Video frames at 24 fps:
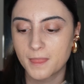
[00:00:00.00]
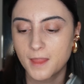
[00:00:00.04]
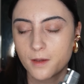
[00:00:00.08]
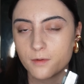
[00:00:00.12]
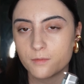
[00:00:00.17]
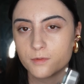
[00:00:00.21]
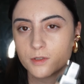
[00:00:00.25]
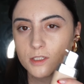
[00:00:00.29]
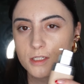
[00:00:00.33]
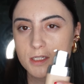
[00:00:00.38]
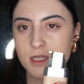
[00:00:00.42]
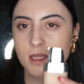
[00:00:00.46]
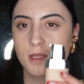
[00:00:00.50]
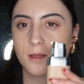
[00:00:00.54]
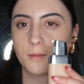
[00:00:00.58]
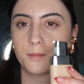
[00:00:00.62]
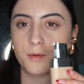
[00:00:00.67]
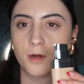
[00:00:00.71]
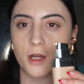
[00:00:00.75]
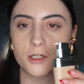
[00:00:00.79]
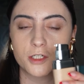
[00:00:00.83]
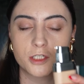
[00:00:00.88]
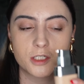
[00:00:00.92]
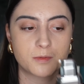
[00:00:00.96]
I will say the
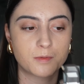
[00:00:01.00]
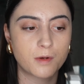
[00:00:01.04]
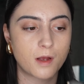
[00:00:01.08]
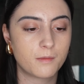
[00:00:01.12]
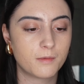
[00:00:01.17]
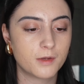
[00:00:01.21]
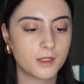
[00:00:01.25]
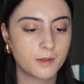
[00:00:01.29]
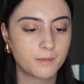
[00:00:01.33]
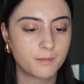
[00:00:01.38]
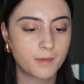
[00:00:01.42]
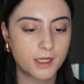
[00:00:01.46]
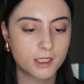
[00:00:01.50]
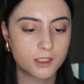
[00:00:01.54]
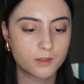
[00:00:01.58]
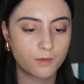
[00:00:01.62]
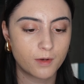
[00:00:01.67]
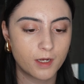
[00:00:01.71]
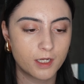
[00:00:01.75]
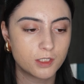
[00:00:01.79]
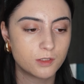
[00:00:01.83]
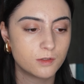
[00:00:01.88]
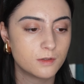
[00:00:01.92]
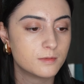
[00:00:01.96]
brush is probably the best
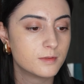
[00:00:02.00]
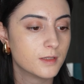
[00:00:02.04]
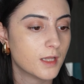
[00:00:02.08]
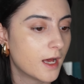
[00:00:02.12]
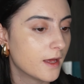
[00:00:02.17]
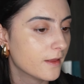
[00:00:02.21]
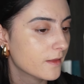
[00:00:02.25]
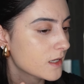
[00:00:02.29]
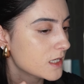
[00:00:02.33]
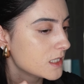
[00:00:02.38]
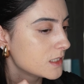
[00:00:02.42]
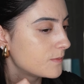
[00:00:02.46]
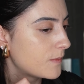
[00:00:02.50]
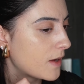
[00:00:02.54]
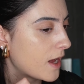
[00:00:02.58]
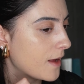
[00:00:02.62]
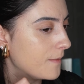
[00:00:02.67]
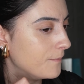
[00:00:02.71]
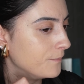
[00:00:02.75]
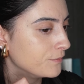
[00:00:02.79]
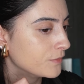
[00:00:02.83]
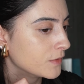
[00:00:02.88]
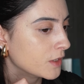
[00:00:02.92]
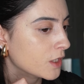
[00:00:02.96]
way to apply this,
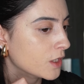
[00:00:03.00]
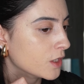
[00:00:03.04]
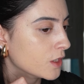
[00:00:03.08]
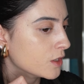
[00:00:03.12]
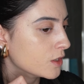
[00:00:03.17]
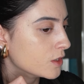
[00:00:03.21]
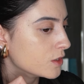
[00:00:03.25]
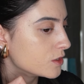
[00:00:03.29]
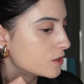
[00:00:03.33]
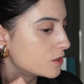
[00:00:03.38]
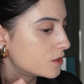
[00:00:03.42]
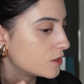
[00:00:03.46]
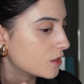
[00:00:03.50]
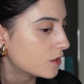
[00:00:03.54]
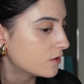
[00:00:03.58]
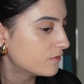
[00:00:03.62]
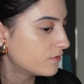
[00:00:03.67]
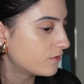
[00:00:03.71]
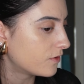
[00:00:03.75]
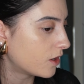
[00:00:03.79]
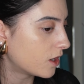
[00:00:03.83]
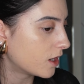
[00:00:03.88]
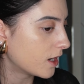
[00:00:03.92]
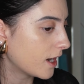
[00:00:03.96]
but so
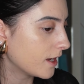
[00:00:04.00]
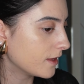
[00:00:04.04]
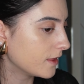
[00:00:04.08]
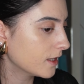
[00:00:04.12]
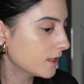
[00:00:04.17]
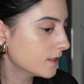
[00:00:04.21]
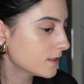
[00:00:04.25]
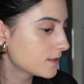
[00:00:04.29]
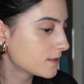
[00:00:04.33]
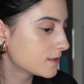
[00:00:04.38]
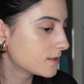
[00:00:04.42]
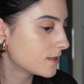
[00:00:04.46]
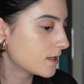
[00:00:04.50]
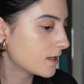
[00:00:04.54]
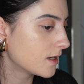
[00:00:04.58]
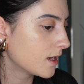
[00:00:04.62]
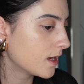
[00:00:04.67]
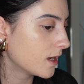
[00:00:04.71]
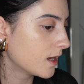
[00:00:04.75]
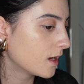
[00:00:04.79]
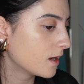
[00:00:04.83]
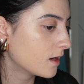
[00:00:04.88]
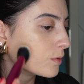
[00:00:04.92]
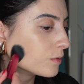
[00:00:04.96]
far I think it's
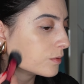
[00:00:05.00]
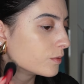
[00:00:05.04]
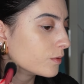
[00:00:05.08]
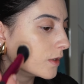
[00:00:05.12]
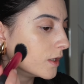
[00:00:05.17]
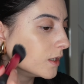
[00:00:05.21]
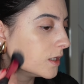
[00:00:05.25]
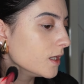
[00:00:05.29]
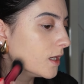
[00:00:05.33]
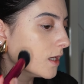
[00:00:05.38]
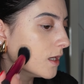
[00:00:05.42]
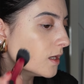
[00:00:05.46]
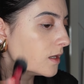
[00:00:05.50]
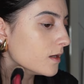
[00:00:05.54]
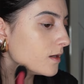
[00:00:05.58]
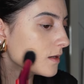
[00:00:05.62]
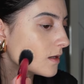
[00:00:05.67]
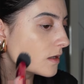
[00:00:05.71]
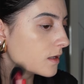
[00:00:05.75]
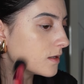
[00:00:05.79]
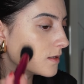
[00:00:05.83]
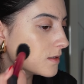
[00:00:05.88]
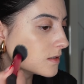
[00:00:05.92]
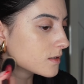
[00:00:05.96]
sitting pretty
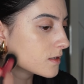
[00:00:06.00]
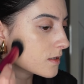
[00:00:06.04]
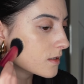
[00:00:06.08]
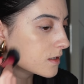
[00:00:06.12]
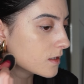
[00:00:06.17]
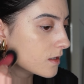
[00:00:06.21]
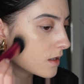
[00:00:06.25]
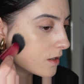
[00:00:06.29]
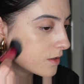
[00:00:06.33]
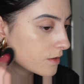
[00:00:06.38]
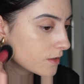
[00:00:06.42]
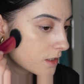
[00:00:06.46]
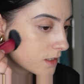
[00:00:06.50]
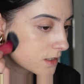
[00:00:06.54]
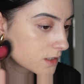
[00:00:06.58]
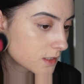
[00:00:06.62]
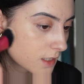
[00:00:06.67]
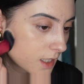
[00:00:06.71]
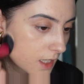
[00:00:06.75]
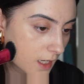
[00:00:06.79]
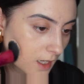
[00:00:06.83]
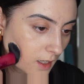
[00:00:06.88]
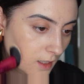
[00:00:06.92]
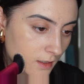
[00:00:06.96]
nicely on the
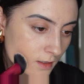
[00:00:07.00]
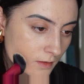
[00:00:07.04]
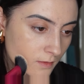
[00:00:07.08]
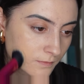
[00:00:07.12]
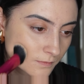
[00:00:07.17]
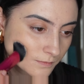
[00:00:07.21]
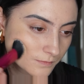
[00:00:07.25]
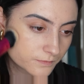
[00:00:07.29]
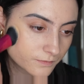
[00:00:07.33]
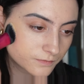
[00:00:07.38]
skin.